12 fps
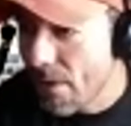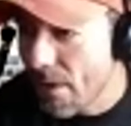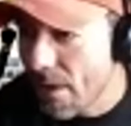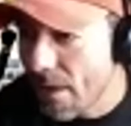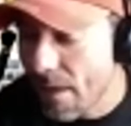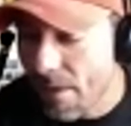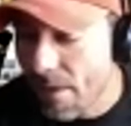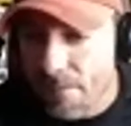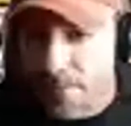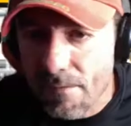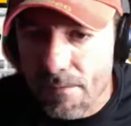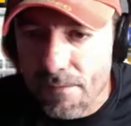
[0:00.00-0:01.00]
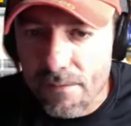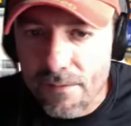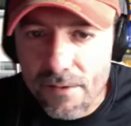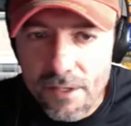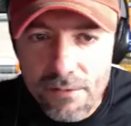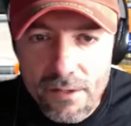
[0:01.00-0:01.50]

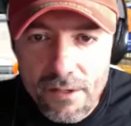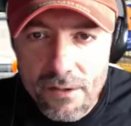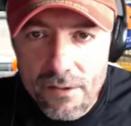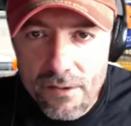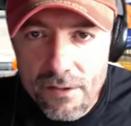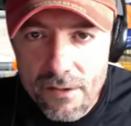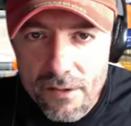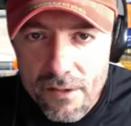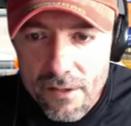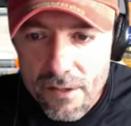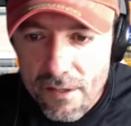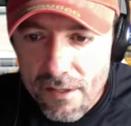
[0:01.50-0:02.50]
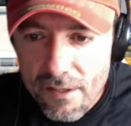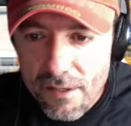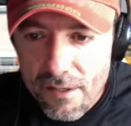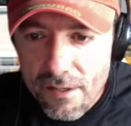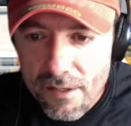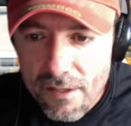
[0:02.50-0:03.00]
Here we go.
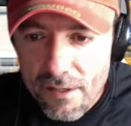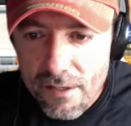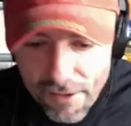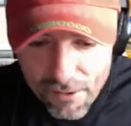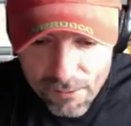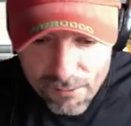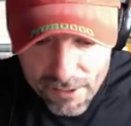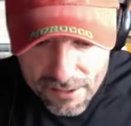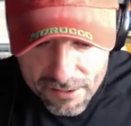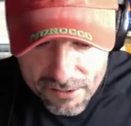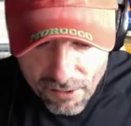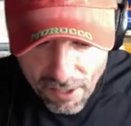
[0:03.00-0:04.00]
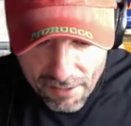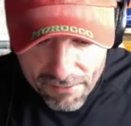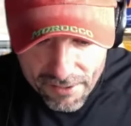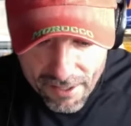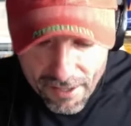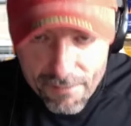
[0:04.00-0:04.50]
It's Alfredo who is
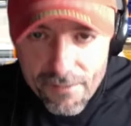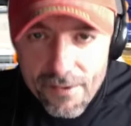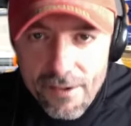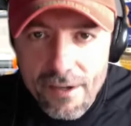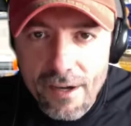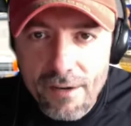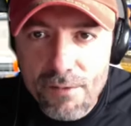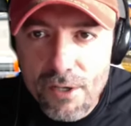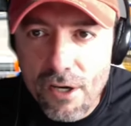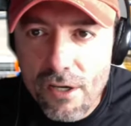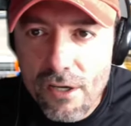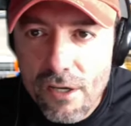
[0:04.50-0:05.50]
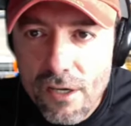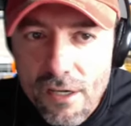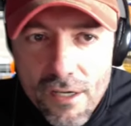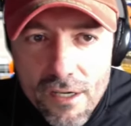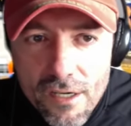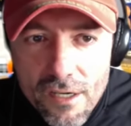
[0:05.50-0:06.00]
driving. I'm not.
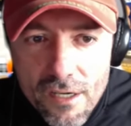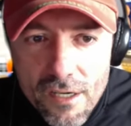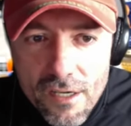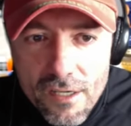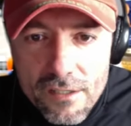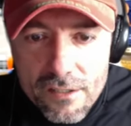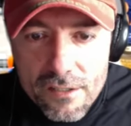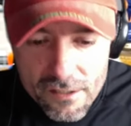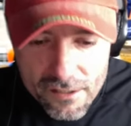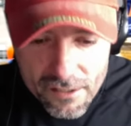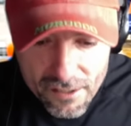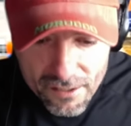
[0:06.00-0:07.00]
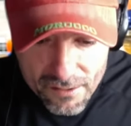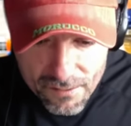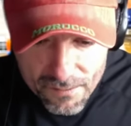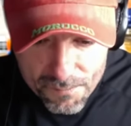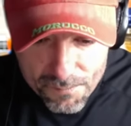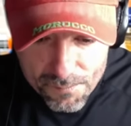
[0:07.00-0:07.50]

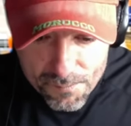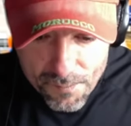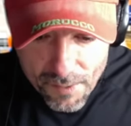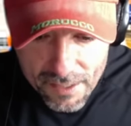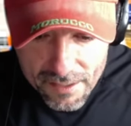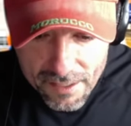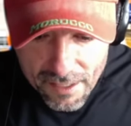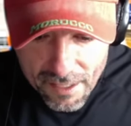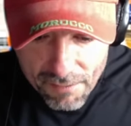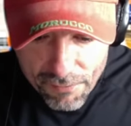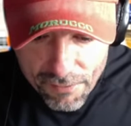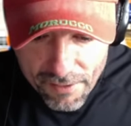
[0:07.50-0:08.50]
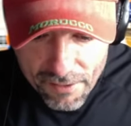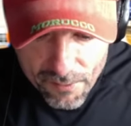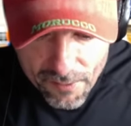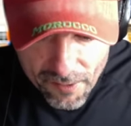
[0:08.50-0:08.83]
So I think Alfredo, we're